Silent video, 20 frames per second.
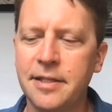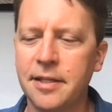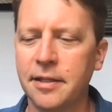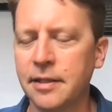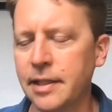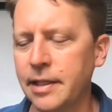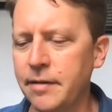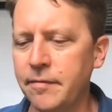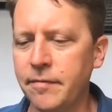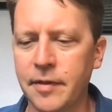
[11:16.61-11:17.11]
to
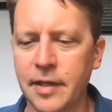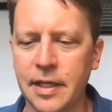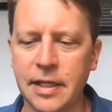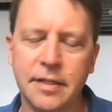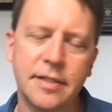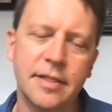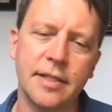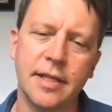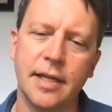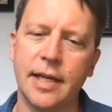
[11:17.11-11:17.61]
leave
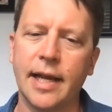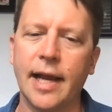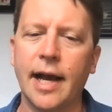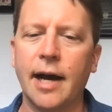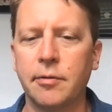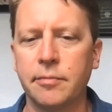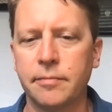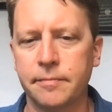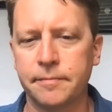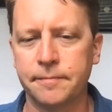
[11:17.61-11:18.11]
things sitting out.